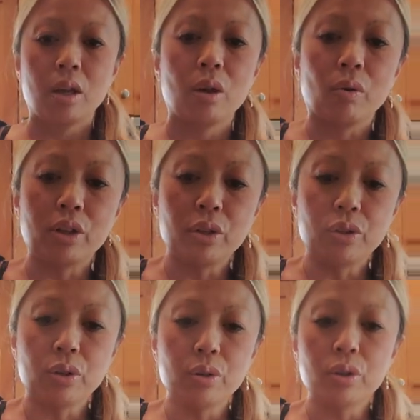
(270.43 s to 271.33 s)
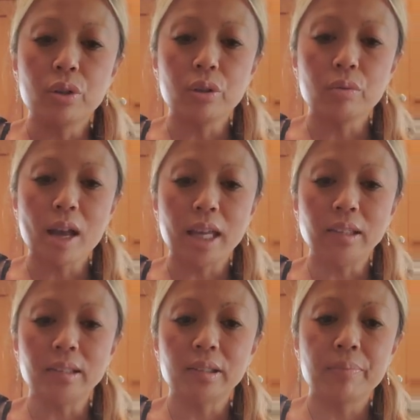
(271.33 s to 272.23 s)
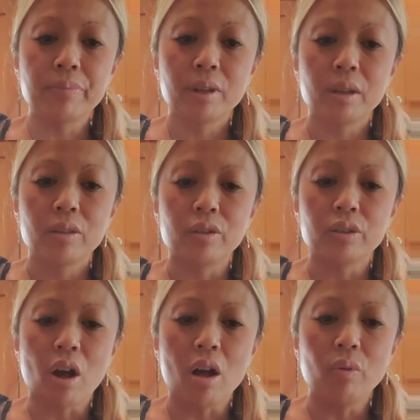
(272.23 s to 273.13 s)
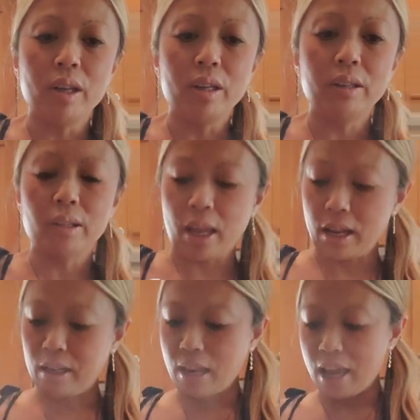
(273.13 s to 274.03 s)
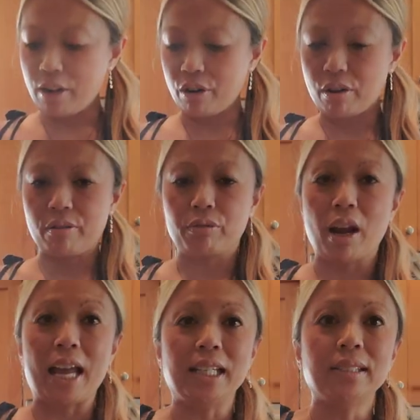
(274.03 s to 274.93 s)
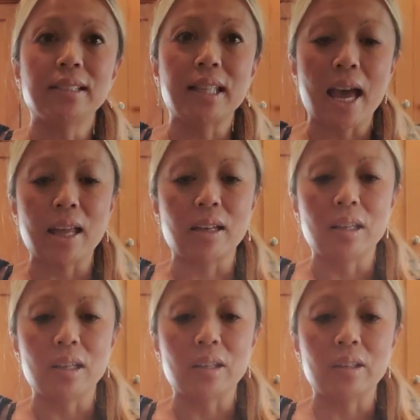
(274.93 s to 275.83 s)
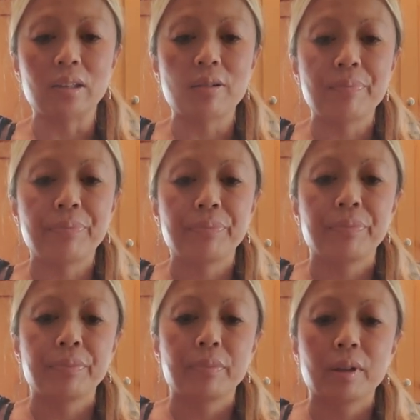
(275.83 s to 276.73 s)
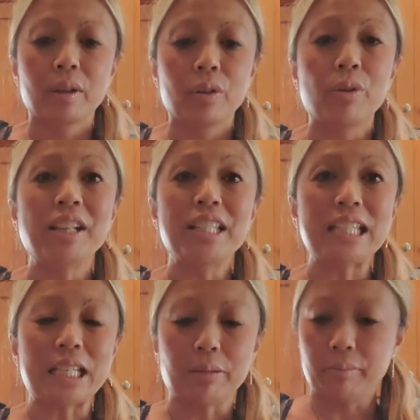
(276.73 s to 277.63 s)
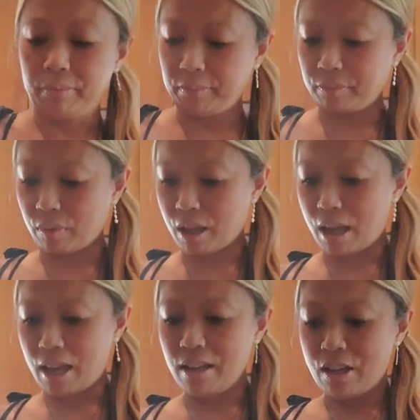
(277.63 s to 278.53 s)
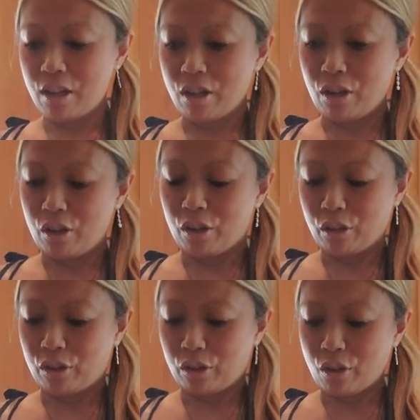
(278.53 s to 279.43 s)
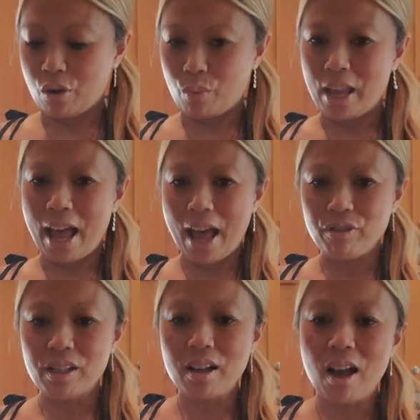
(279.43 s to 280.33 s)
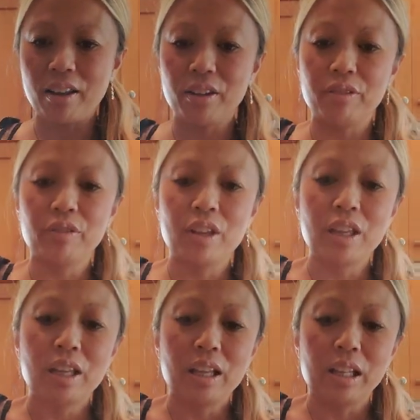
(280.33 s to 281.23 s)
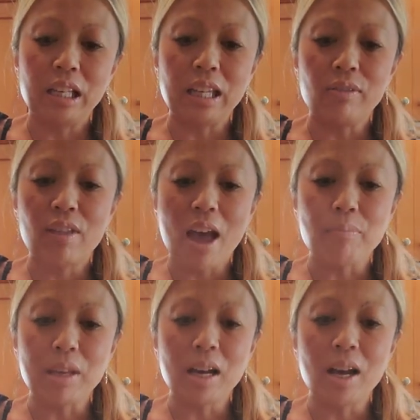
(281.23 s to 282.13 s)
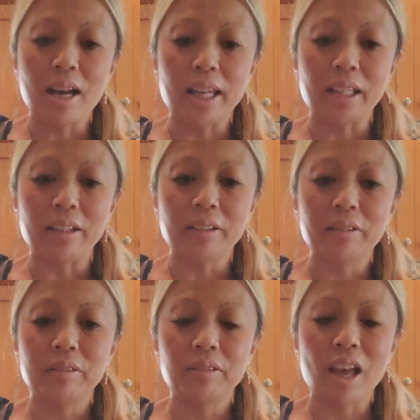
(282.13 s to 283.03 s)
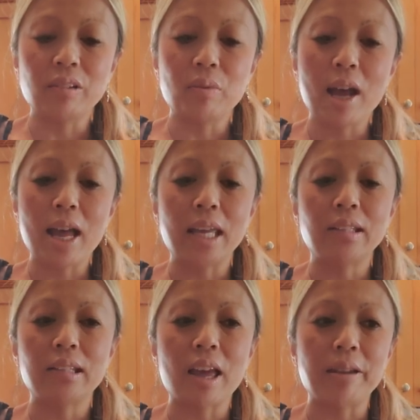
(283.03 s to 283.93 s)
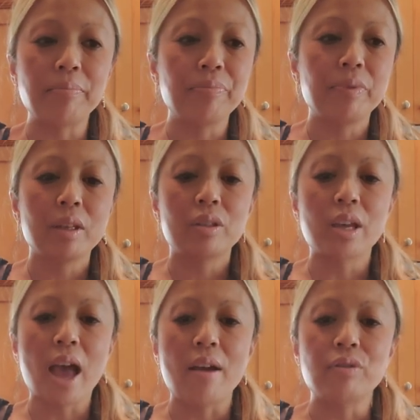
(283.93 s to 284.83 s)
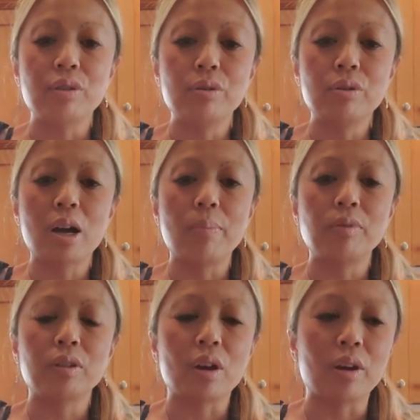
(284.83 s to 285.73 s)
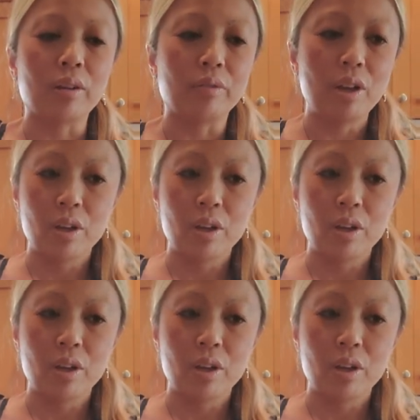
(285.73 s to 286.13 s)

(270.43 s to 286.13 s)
when you do cook rice, there's always a layer of rice that is crunchy, okay? So we have to kind of leave that behind. That's why I said to have 2 cups of